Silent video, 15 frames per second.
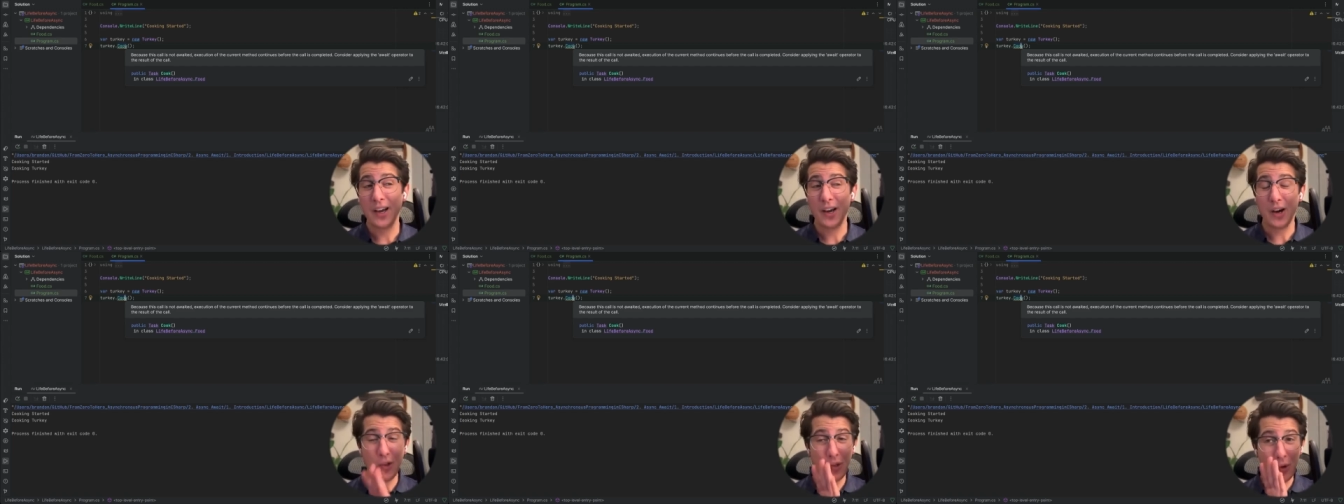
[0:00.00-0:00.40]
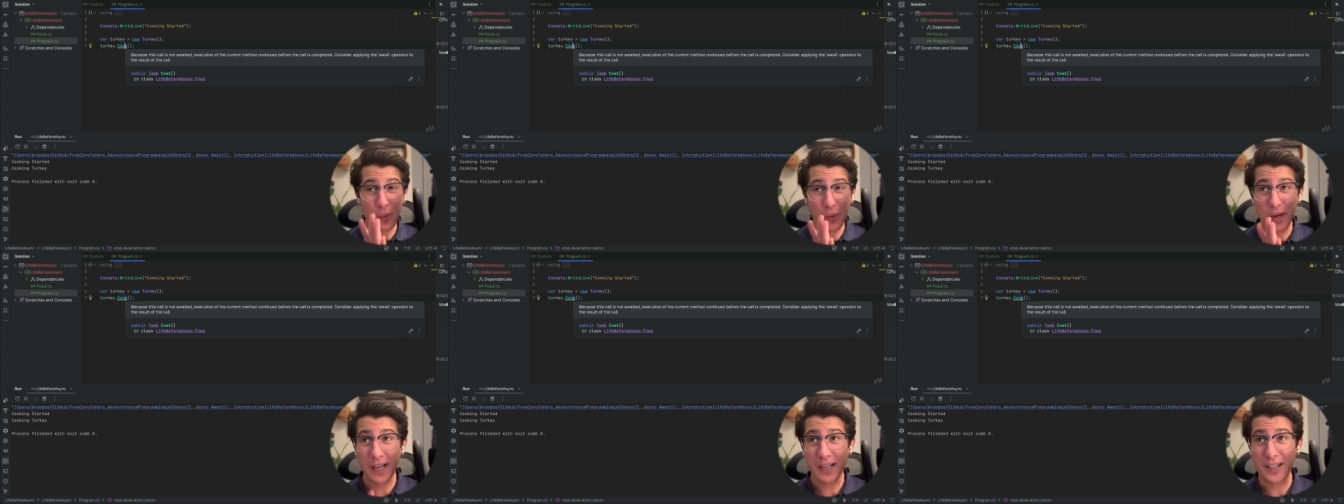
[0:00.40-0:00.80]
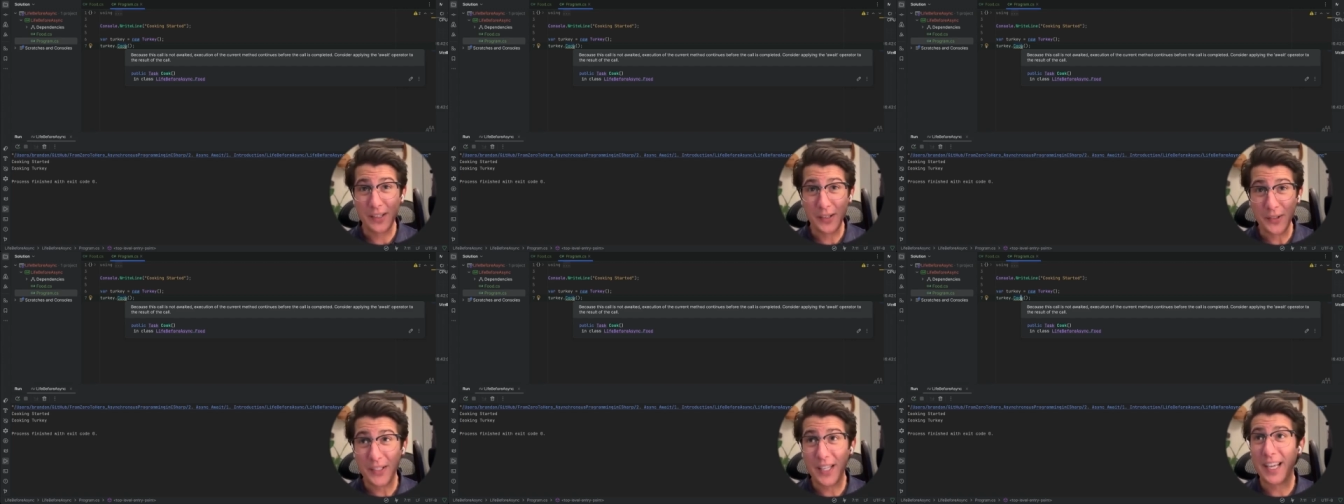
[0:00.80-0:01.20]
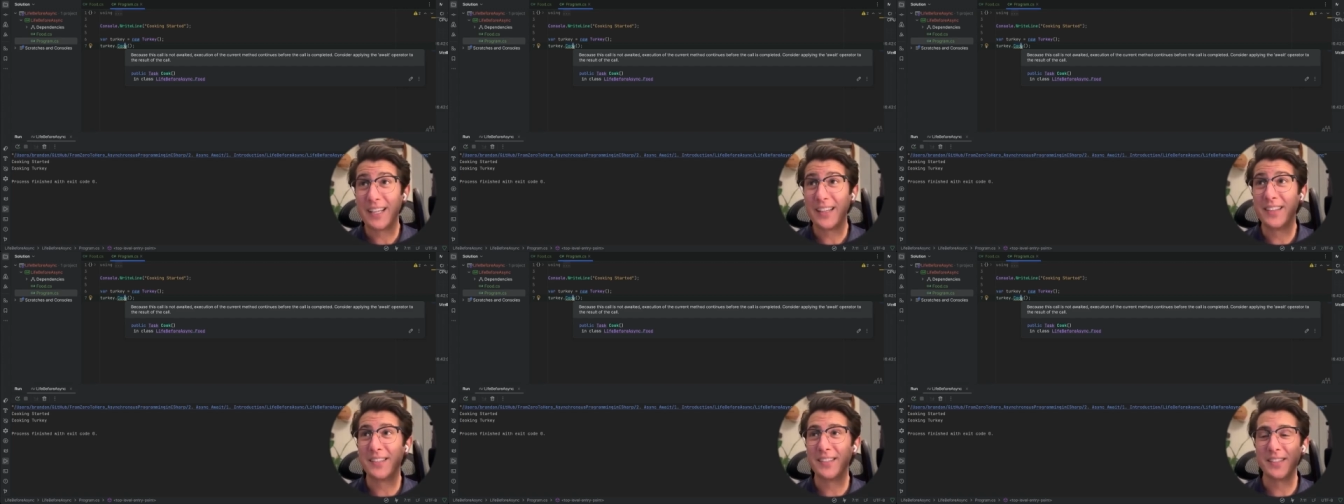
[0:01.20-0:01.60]
although we're not going to use that
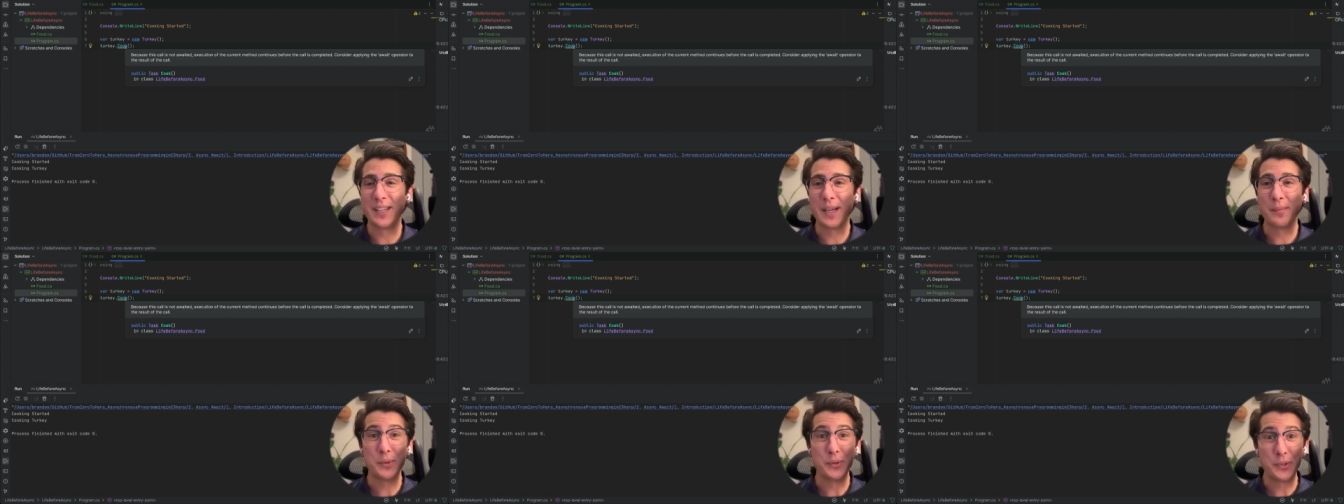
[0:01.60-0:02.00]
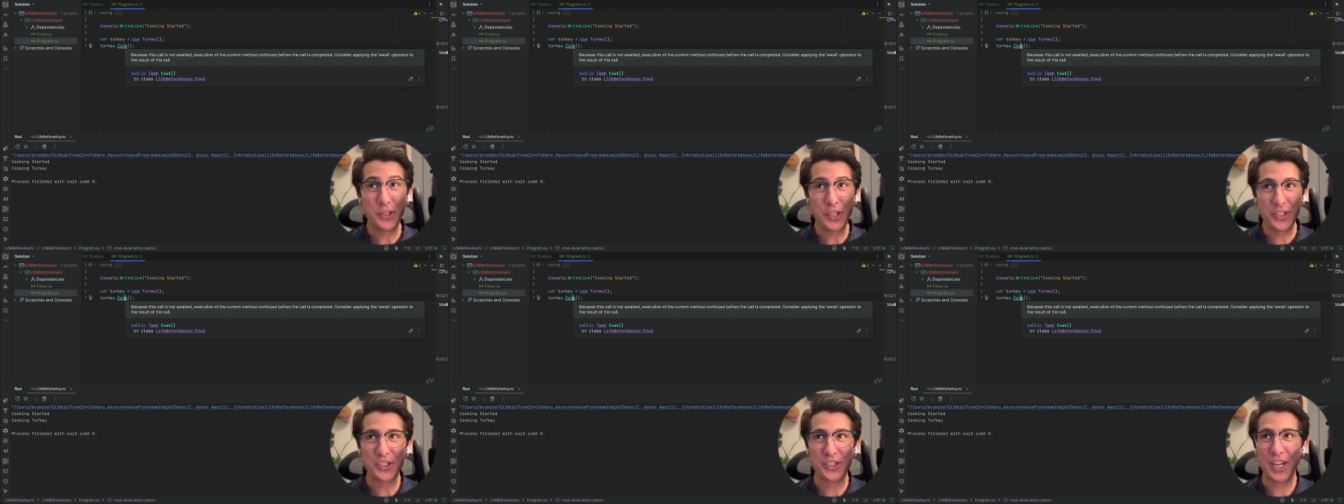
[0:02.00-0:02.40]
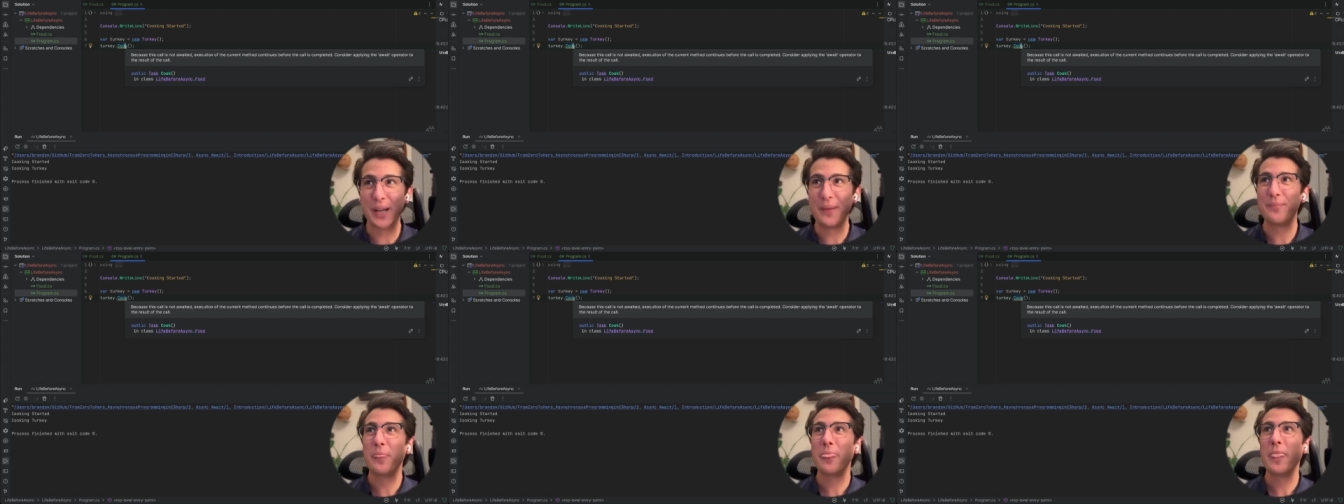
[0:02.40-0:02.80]
in this example just yet.